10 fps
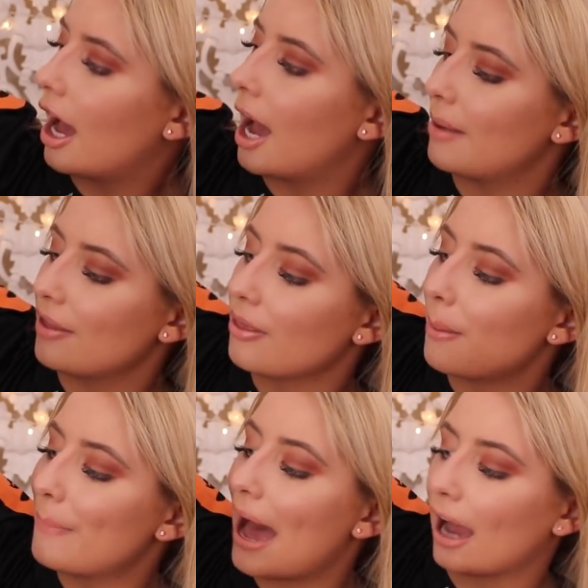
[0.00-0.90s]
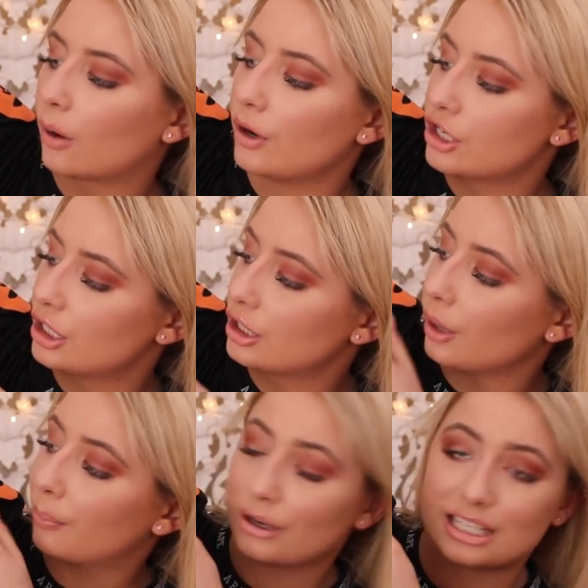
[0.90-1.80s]
Um, and then the back, which is
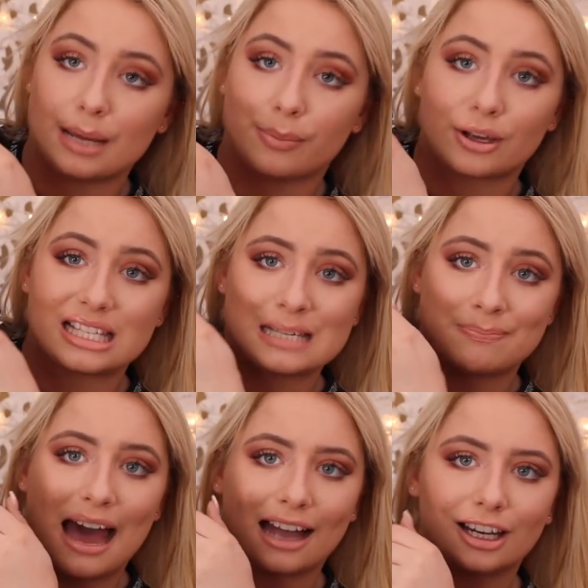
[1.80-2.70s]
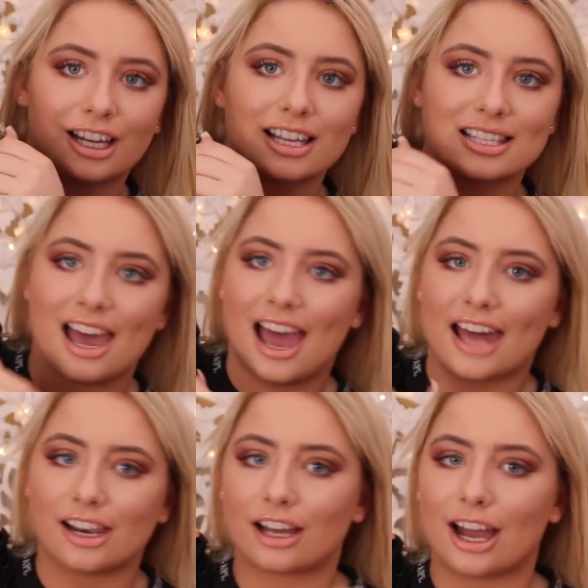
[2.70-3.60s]
so pretty because it's backless.
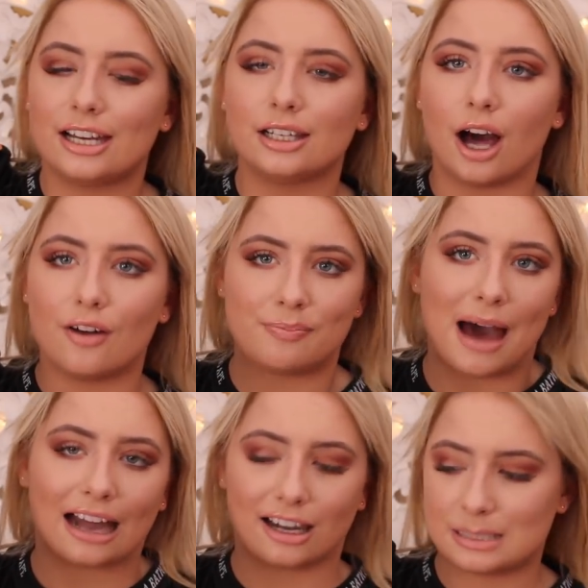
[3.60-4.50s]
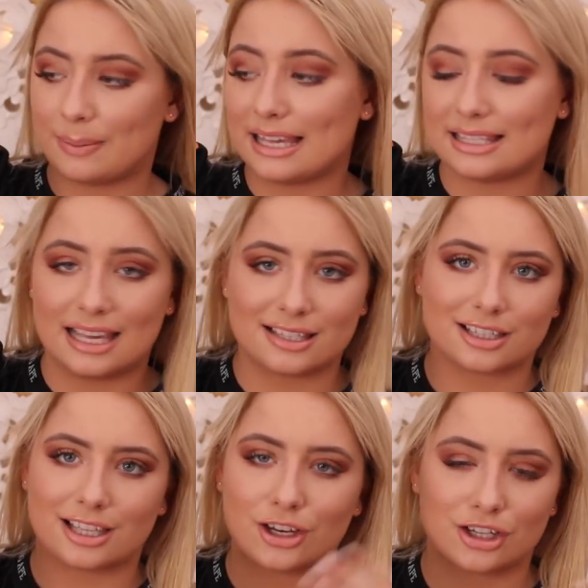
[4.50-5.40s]
And like, I love backless pieces
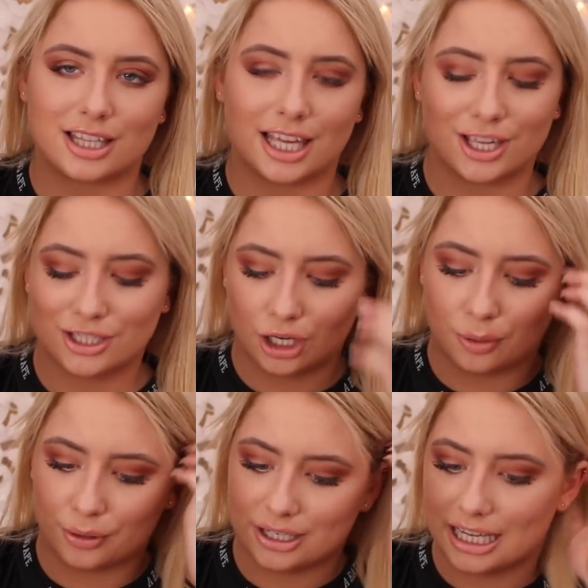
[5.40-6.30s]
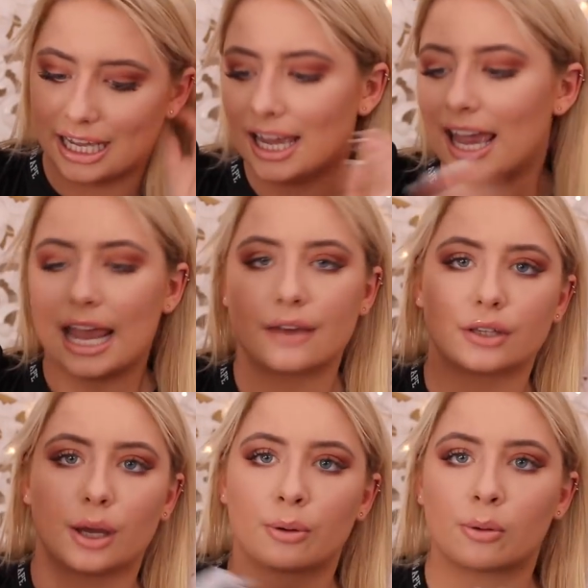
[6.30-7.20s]
because I just think it's so pretty,
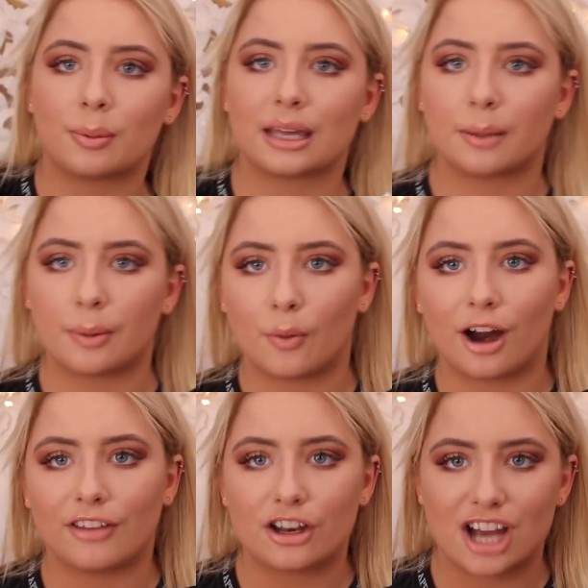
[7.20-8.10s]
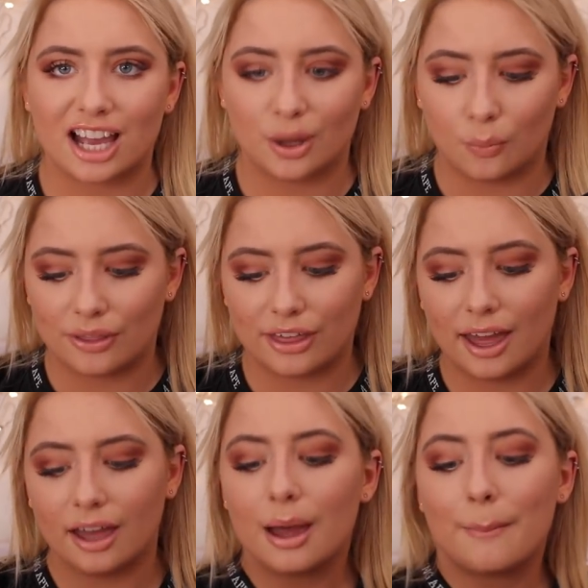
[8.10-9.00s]
even though I'm probably gonna be wearing that jacket with
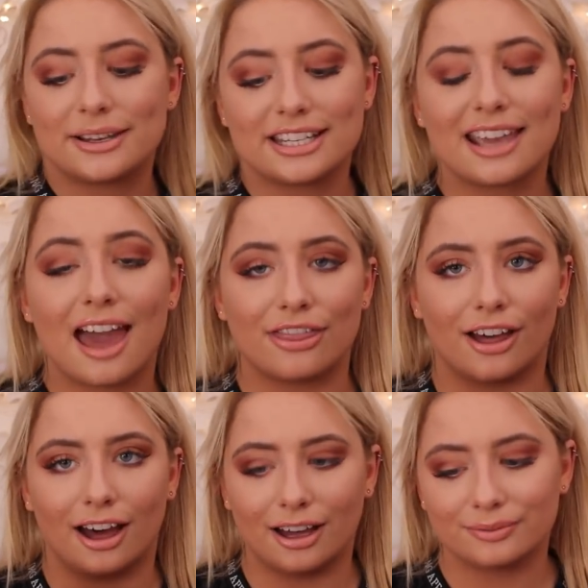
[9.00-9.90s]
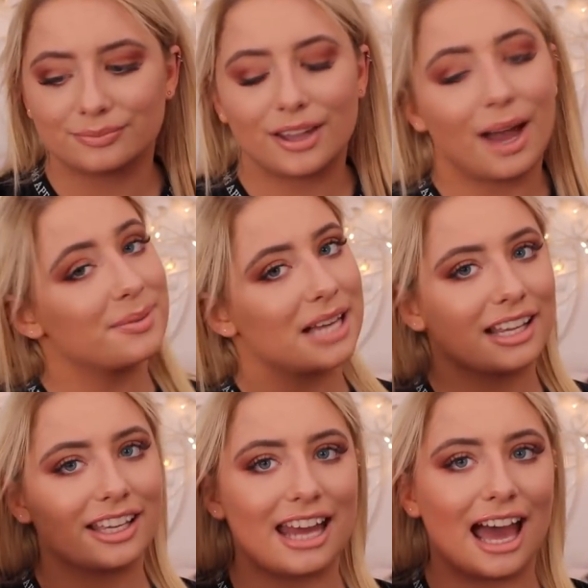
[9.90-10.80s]
it. But together, I'm
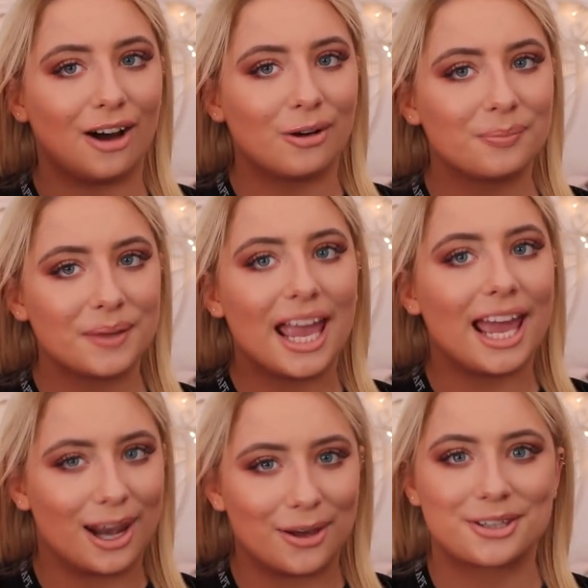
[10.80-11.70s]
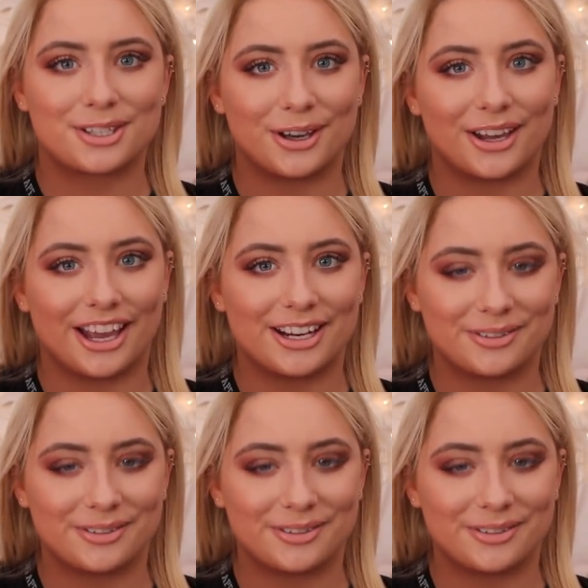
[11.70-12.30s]
telling you now, it looks so good.